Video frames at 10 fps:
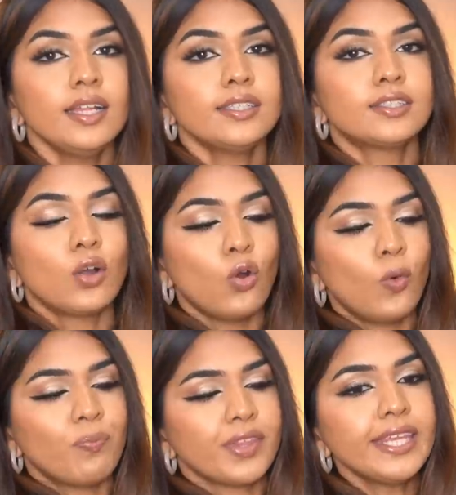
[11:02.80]

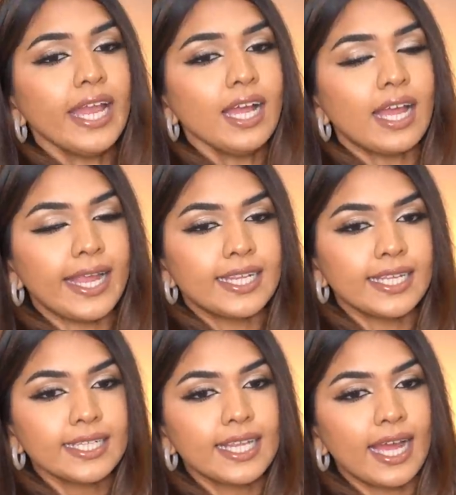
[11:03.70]
So yeah, I
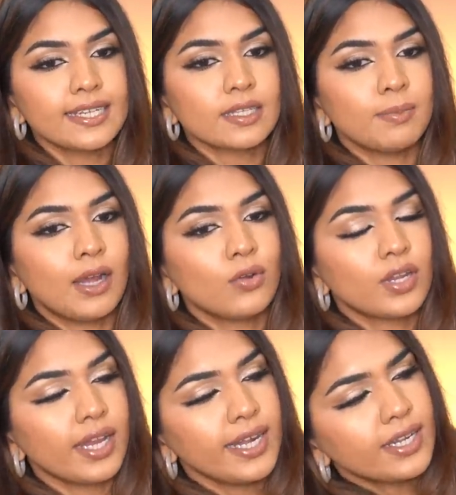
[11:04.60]
think that's
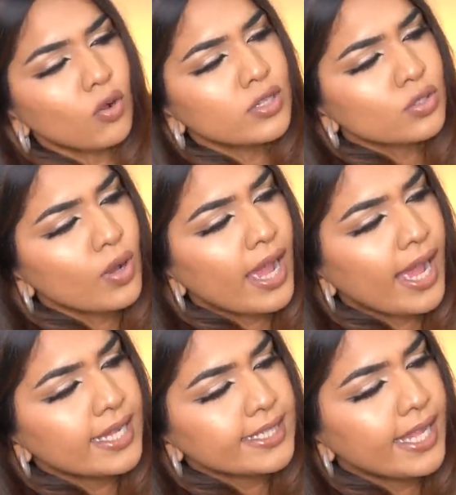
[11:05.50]
about it. It also
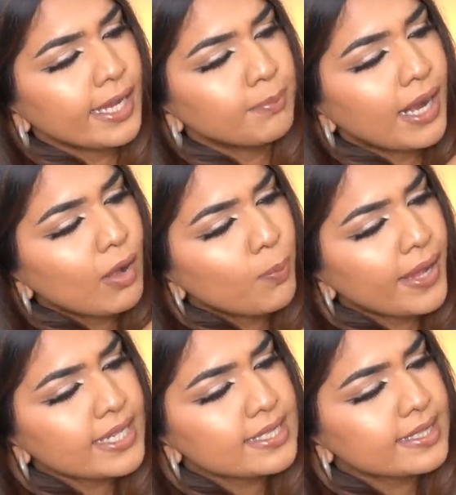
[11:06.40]
has like brow
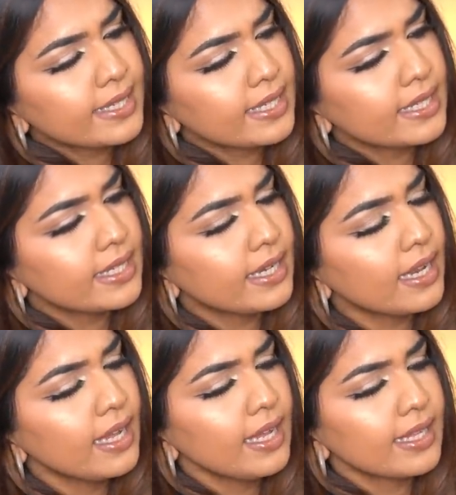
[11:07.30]

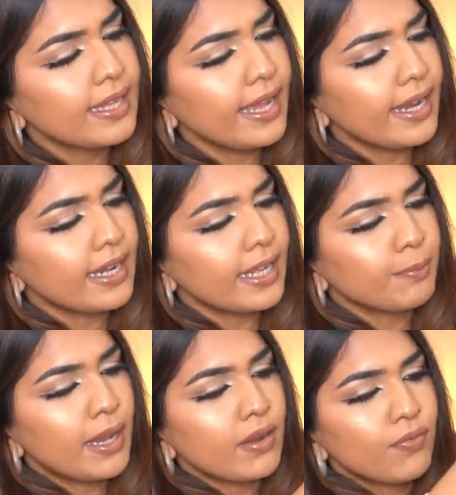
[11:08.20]
pencil. Then
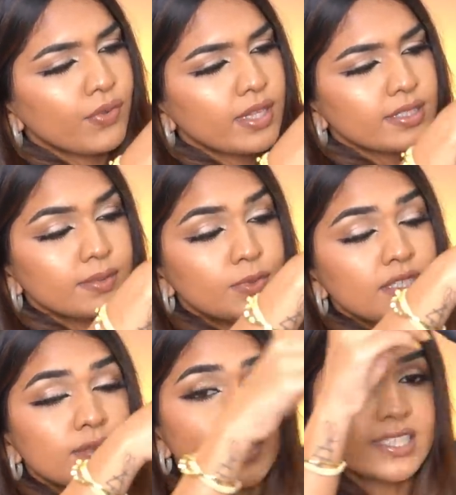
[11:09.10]
like Benefit,
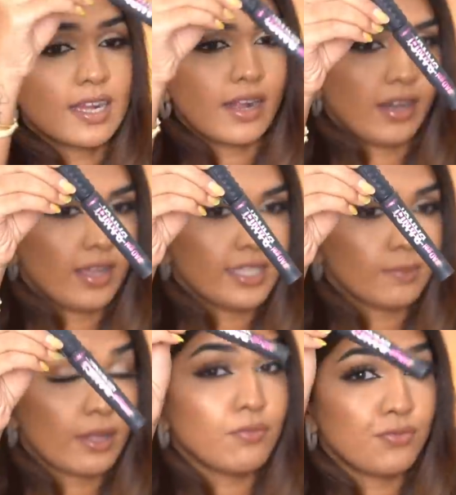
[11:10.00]
this mascara is
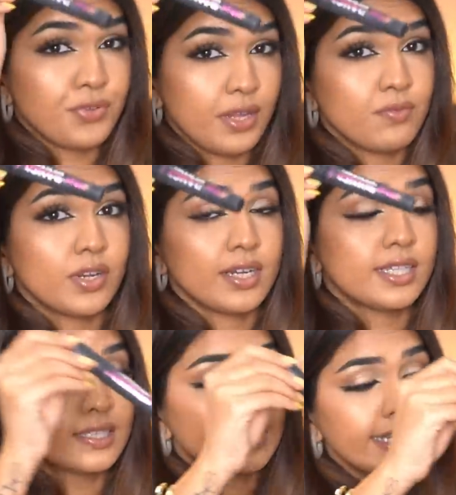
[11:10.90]
my favorite.
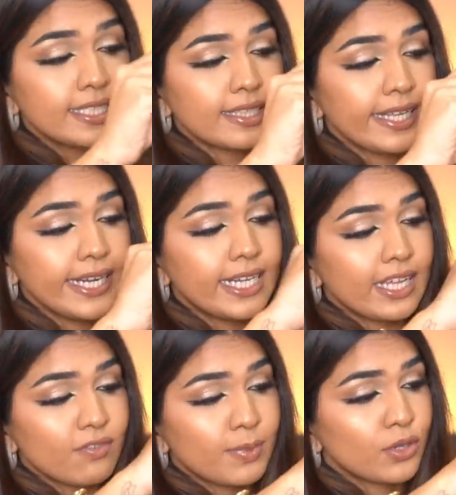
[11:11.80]
This crease
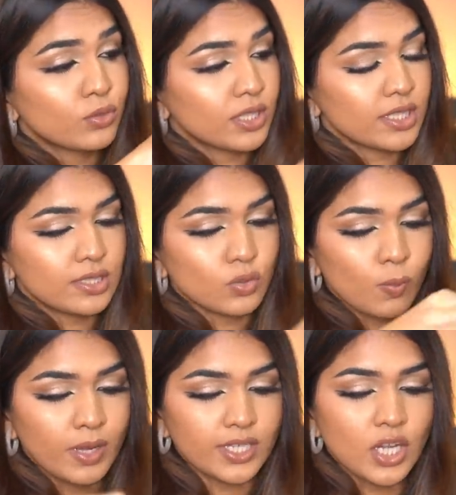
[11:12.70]
lately, I've been using this so
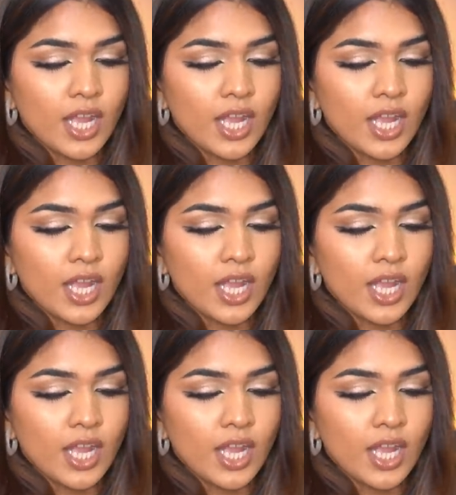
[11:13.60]
much.